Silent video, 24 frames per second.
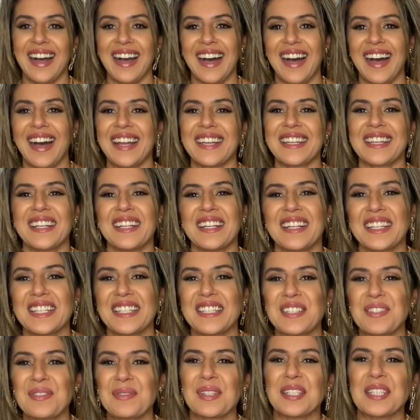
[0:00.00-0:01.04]
Hi
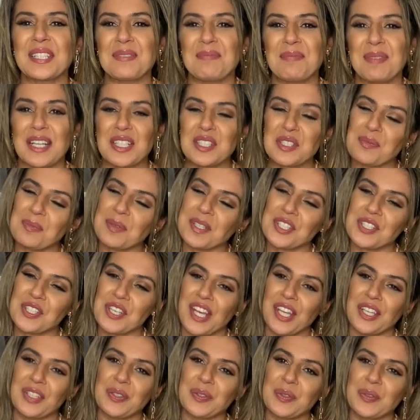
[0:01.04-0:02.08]
guys, welcome back to my
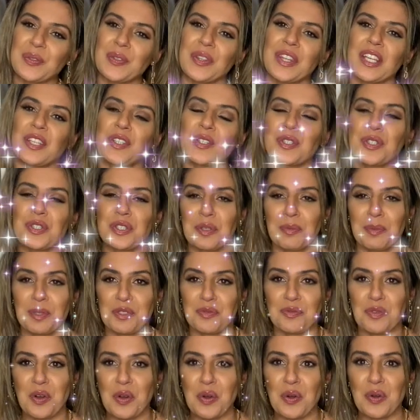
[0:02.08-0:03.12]
channel. Thank you so much
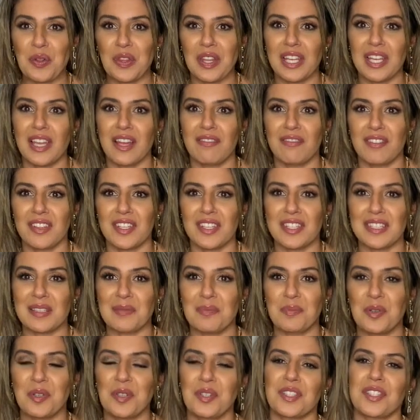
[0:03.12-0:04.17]
for all the love and the
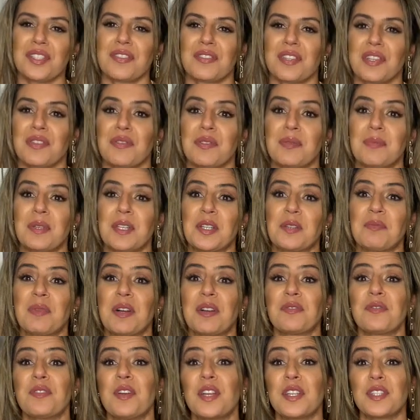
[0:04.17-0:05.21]
support you've given me on my
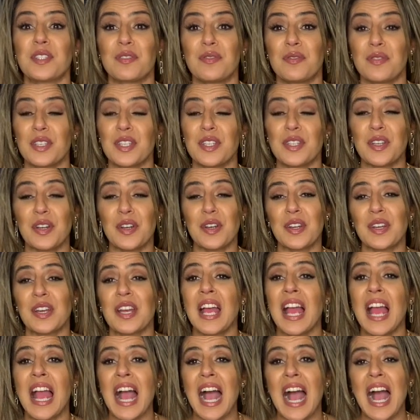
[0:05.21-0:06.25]
first video.
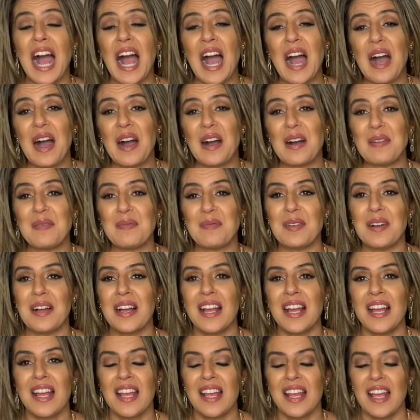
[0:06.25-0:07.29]

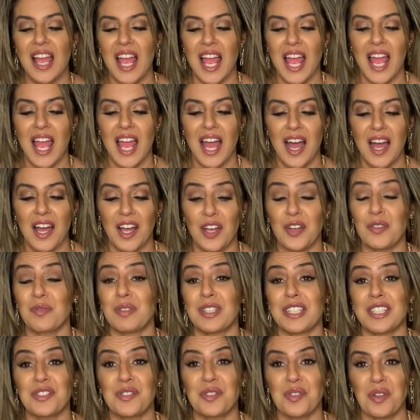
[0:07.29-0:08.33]
I
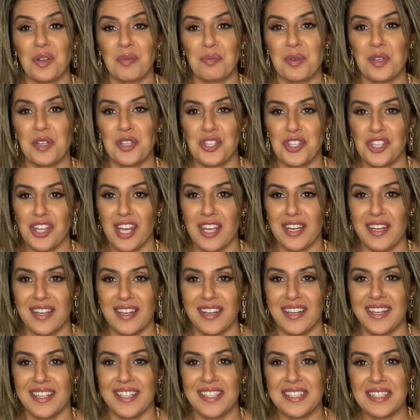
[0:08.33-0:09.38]
really do appreciate it,
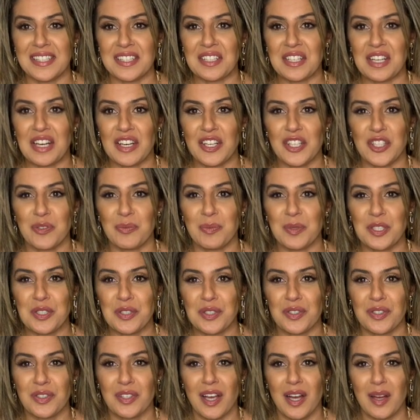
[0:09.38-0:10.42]
and it's encouraged me
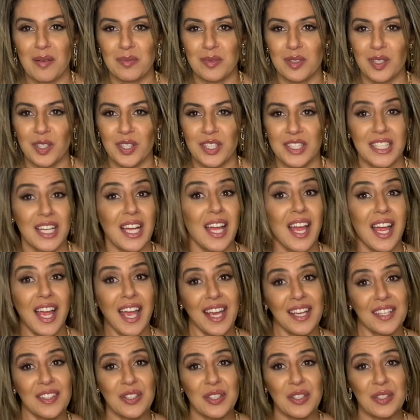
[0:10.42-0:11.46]
to upload
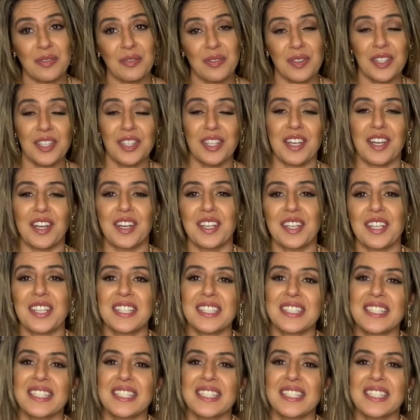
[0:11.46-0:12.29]
a new video.